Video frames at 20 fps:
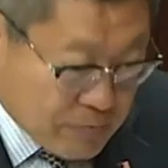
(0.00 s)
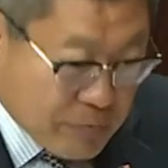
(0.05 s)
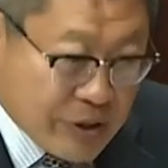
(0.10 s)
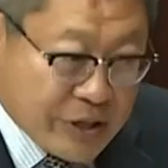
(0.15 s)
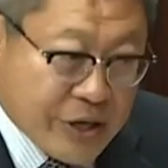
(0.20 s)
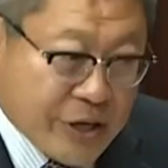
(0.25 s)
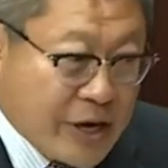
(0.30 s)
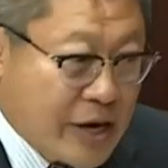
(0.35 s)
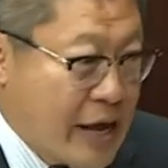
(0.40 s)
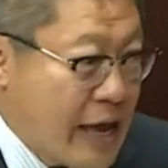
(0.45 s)

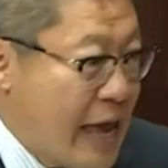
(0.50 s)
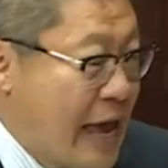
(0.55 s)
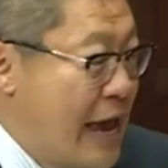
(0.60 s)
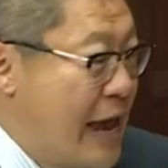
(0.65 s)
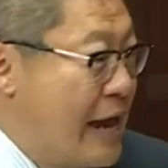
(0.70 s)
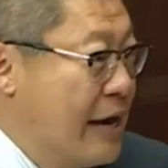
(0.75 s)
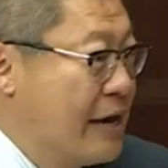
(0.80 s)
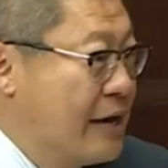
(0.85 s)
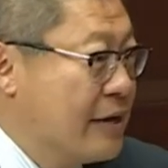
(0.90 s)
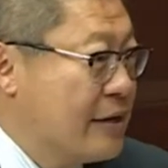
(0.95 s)
But you're going to
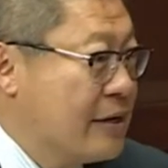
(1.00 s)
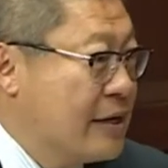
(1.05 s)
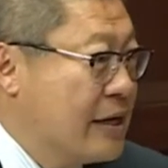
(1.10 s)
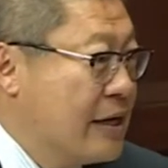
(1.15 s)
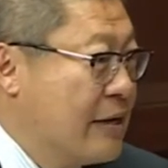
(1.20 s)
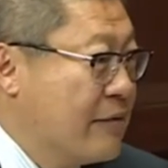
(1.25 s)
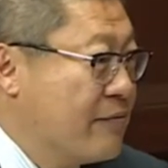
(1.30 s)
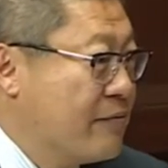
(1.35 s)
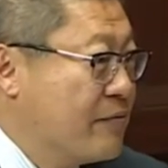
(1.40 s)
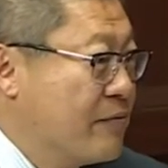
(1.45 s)
hate it
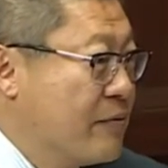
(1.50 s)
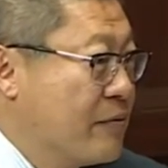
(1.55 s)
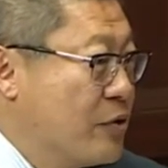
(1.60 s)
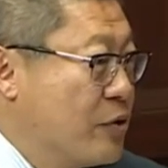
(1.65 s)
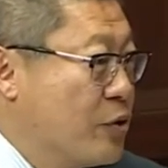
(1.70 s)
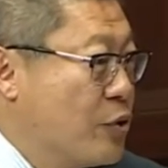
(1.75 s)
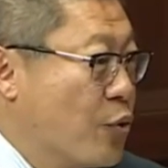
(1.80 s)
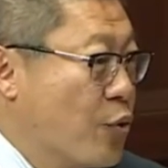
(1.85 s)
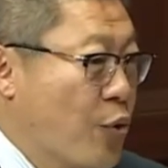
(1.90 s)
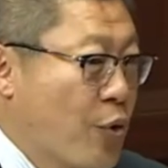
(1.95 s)
if
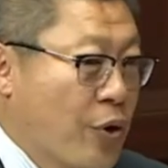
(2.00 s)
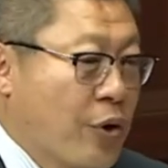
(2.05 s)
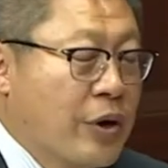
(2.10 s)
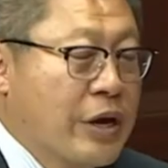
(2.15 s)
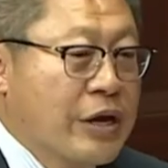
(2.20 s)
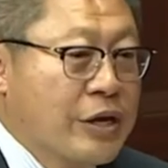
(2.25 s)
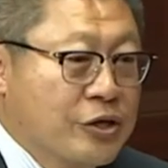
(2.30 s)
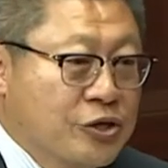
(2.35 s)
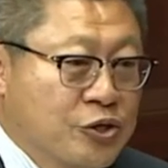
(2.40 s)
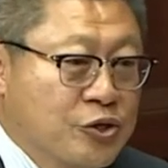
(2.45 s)

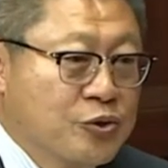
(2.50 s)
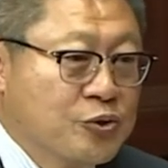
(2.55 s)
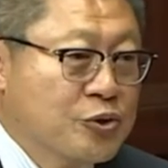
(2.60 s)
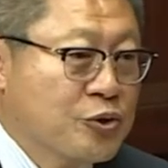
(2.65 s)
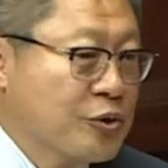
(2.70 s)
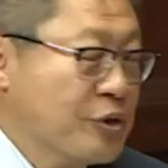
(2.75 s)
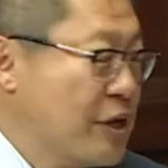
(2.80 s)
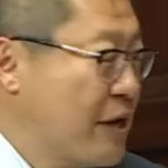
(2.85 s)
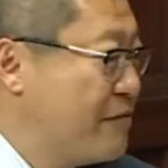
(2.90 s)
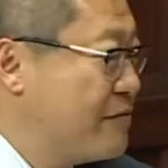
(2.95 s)
your
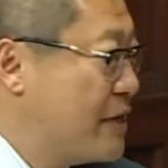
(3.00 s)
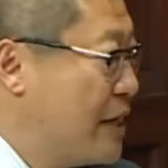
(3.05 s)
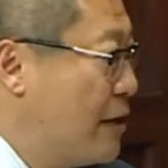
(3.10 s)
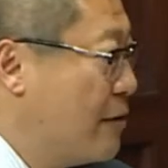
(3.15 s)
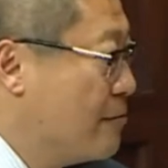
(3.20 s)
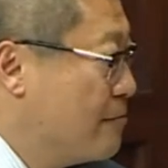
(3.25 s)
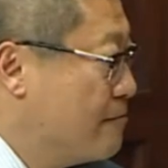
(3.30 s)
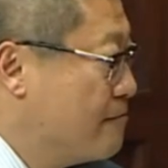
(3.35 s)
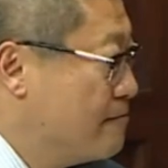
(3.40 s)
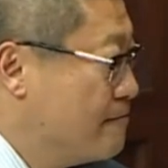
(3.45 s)
issues are left
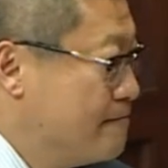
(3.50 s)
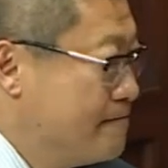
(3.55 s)
out.